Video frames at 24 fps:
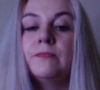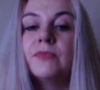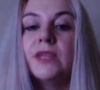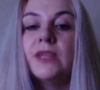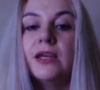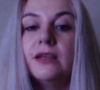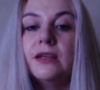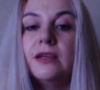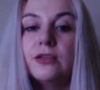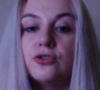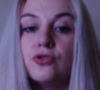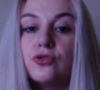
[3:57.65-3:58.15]

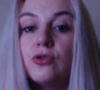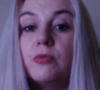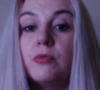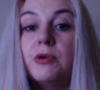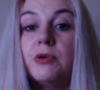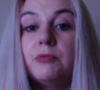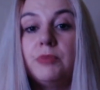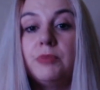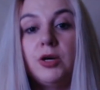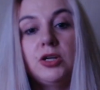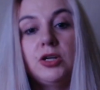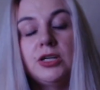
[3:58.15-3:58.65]
and a trauma
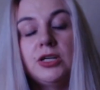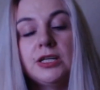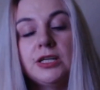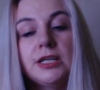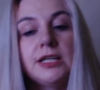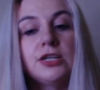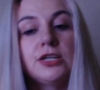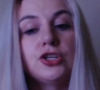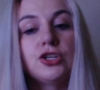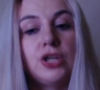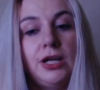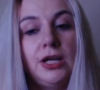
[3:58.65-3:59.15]
bond
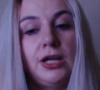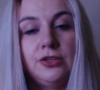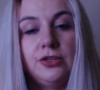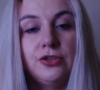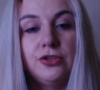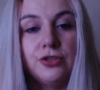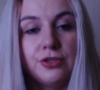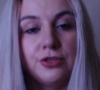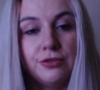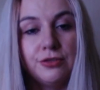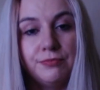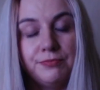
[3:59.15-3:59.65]
in
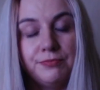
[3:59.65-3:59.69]
childhood.